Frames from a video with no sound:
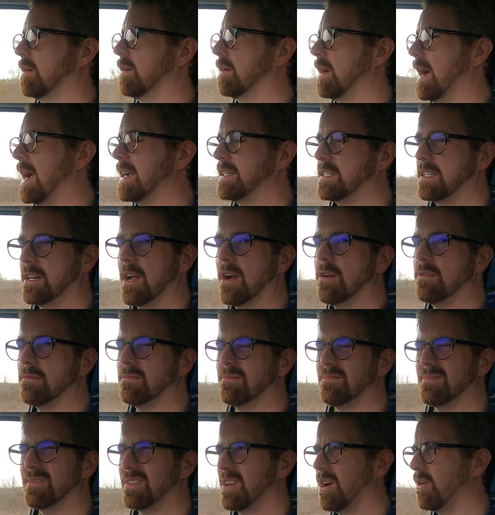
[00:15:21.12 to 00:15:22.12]
Actually, no,
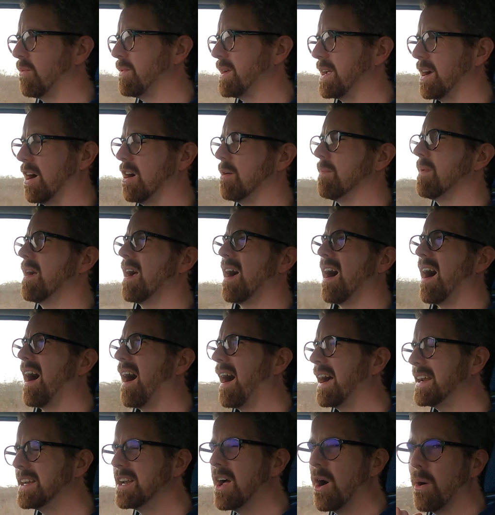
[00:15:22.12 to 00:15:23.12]
not we hope.
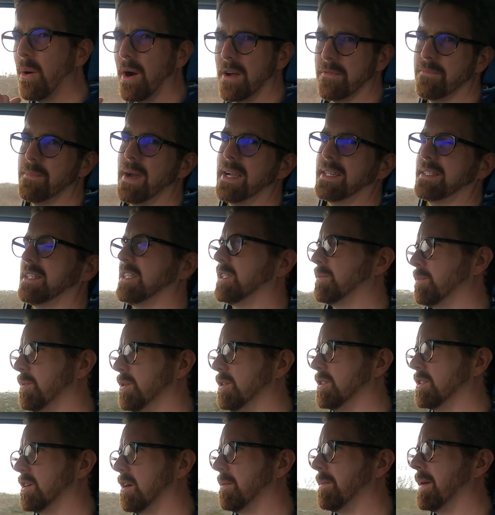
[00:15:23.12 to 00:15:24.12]
I know I've made this
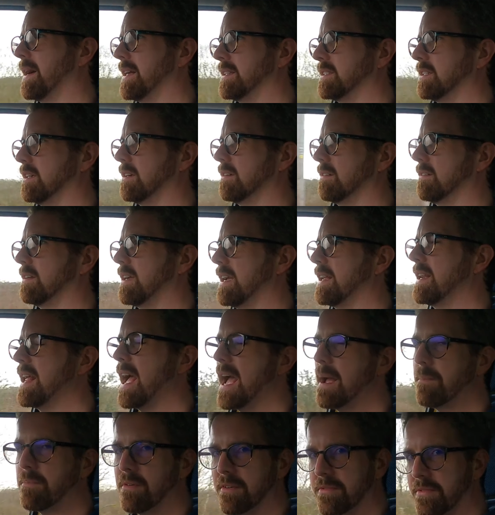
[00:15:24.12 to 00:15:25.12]
Punto better in
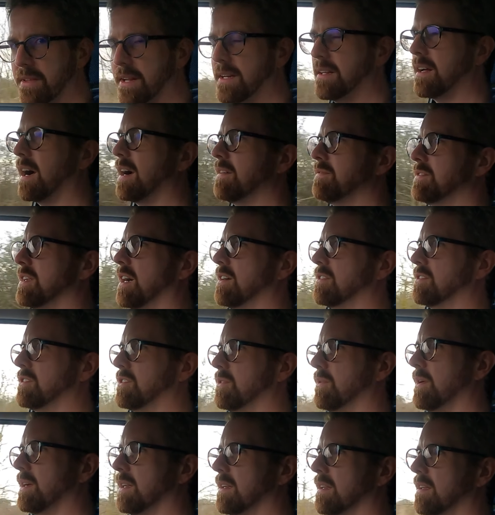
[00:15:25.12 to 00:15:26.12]
everything that I've done
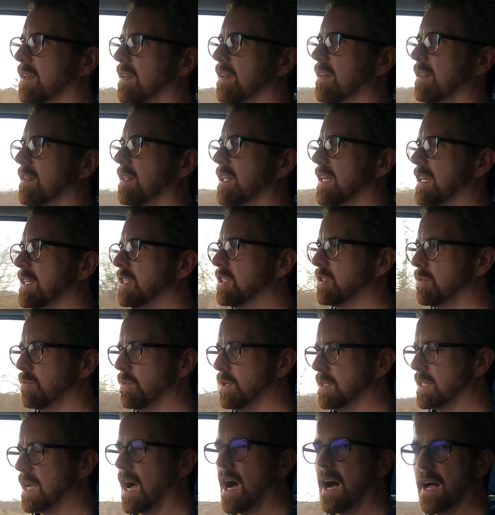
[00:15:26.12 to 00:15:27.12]
to it. This
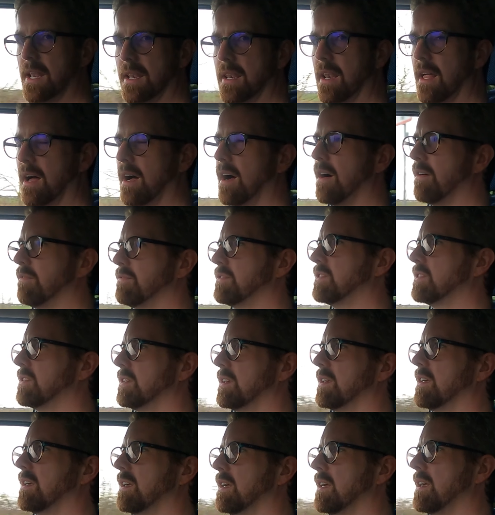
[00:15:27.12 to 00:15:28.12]
was unloved.
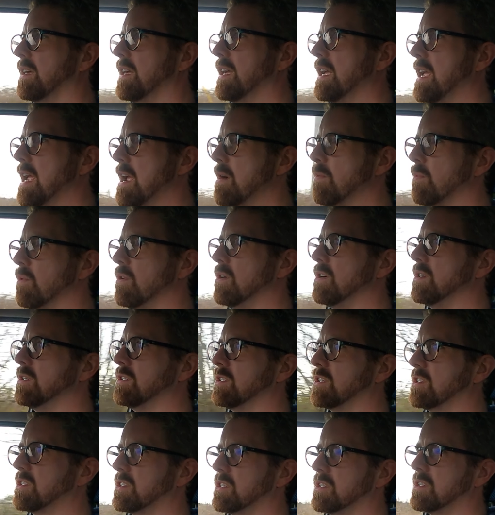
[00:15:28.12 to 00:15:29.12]
It
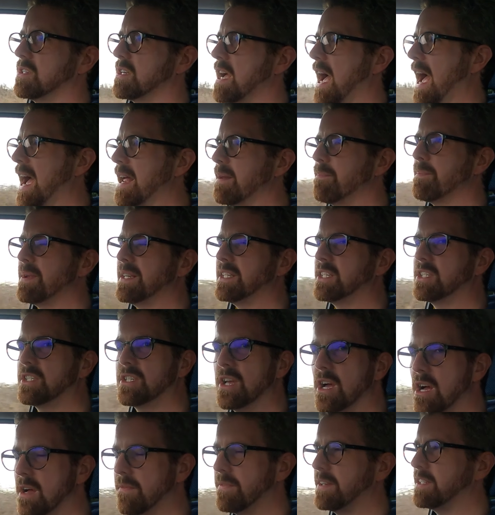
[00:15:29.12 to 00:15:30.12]
hadn't been
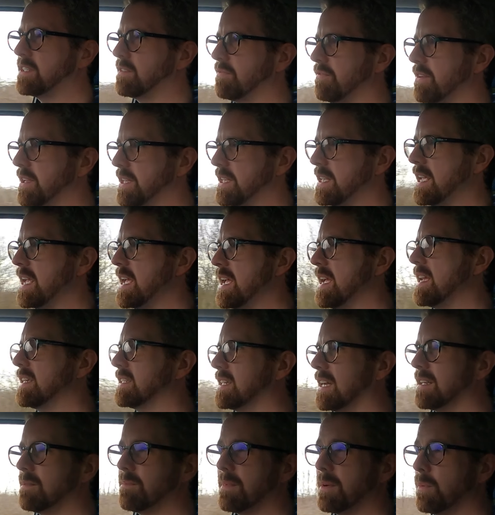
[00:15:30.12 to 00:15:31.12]
serviced for years,
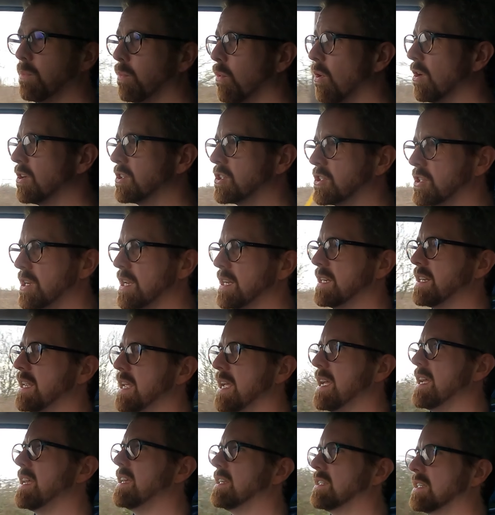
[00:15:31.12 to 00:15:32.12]
hadn't been washed in
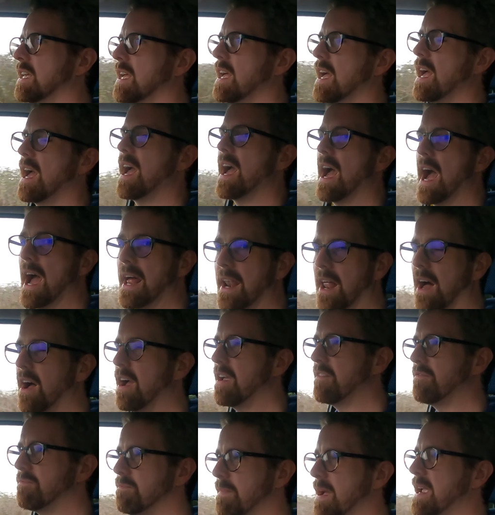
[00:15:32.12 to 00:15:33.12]
years, and
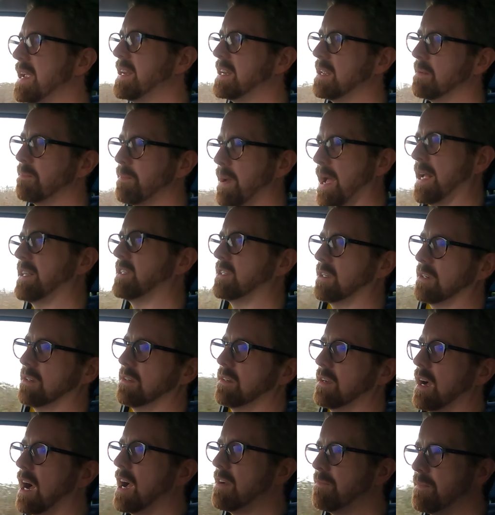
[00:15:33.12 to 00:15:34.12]
I've made it better.
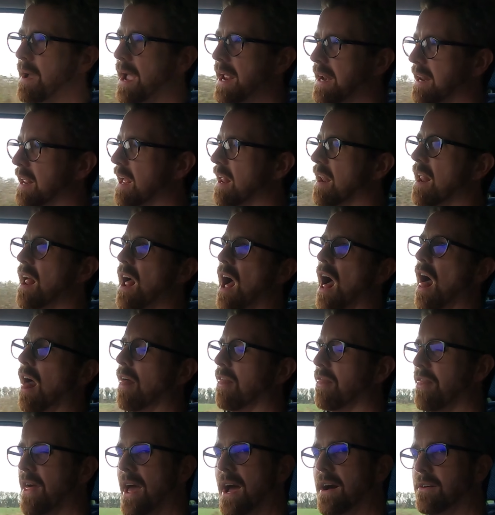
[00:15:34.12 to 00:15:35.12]
I've made it
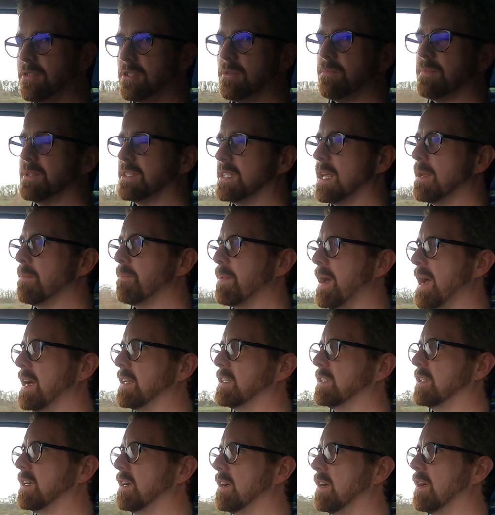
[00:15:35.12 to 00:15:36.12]
1,000%
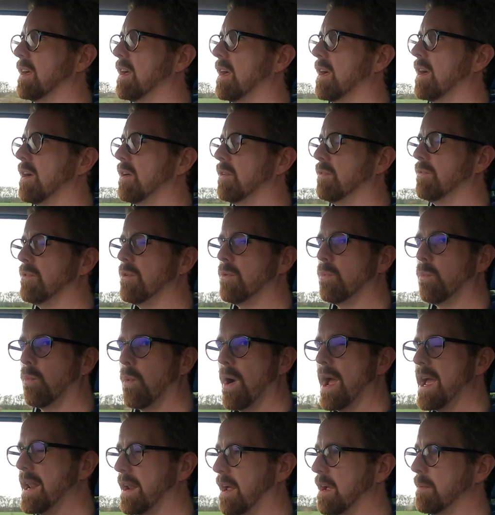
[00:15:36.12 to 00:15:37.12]
better than
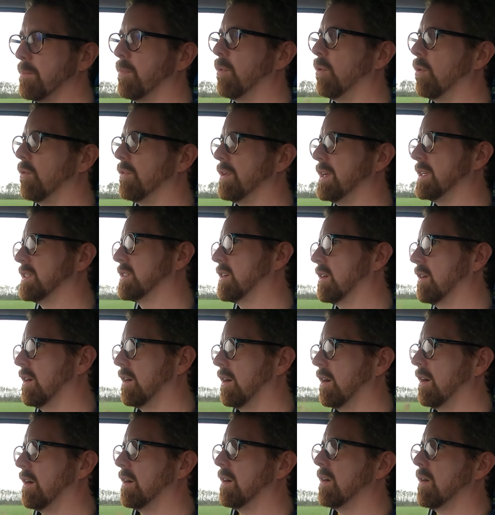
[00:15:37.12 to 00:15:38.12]
when I bought this
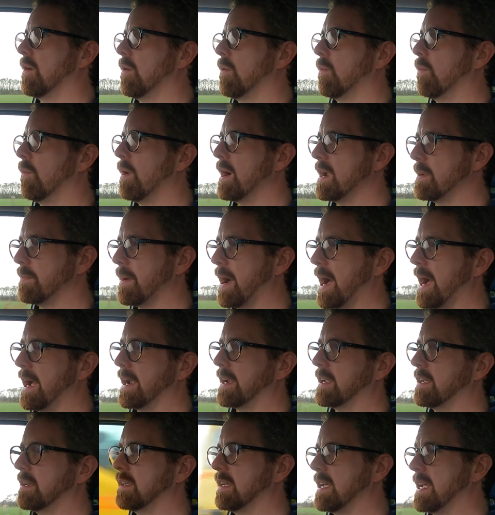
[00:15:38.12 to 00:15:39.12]
car way
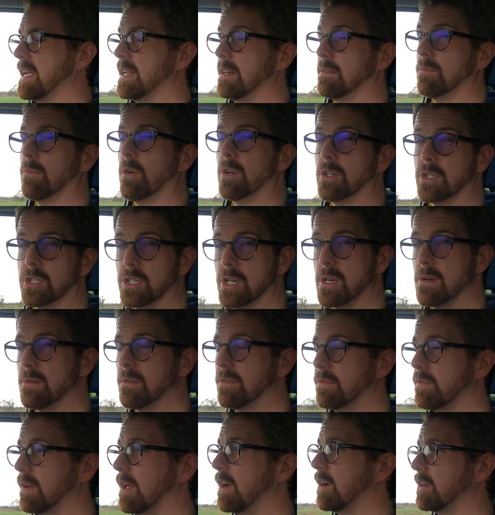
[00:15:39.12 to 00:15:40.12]
back in, June
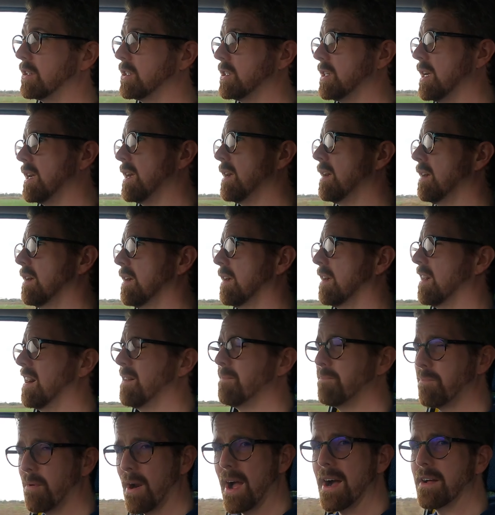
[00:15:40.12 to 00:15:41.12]
of last year.
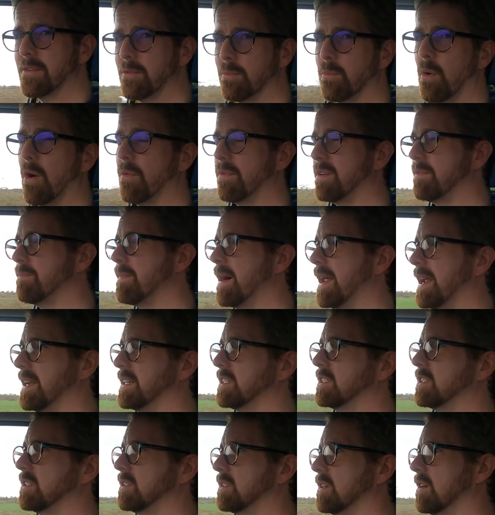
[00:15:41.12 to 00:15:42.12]
I'm proud of what we've
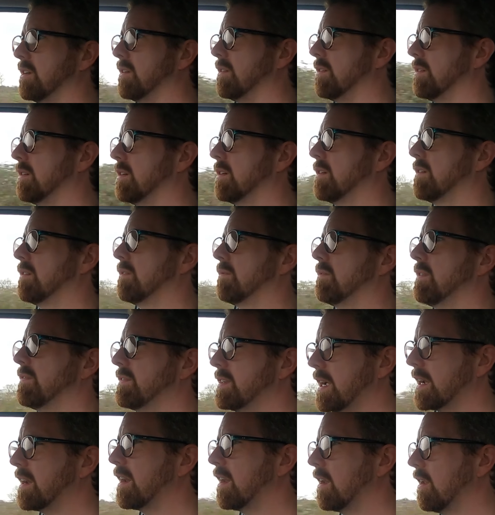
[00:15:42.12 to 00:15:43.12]
managed to do. We've
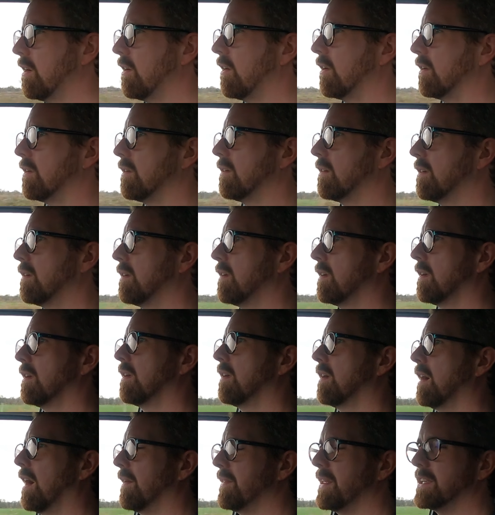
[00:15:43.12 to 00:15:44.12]
done a lot,
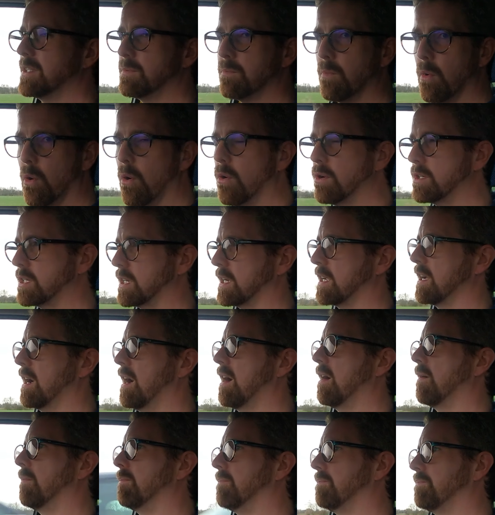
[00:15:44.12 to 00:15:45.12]
and there's more to
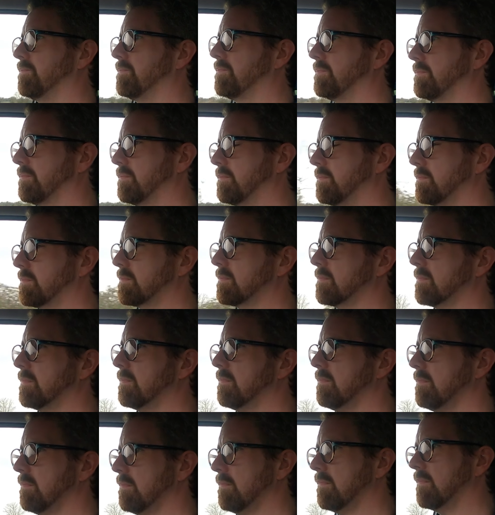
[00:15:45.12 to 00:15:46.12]
come,
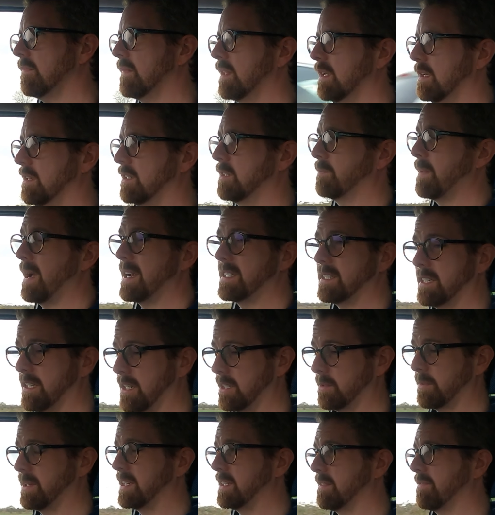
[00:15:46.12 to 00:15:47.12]
especially
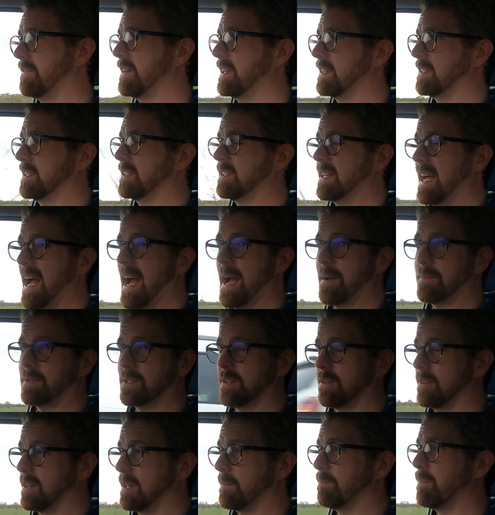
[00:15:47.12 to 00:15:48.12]
because we need to fix this
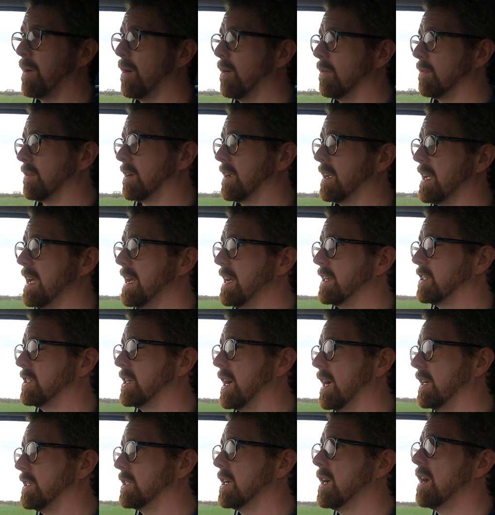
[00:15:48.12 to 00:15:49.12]
absolutely ponk gear
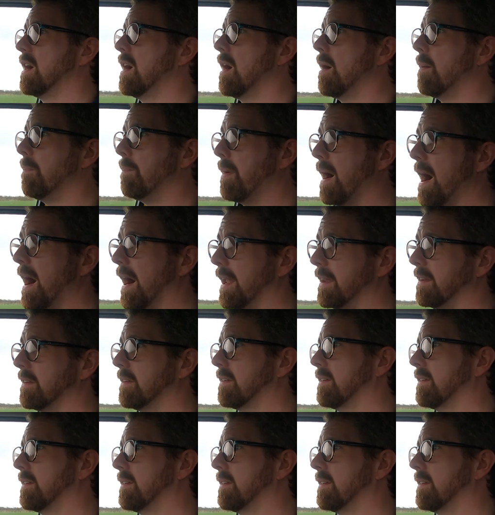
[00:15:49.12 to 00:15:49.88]
change. But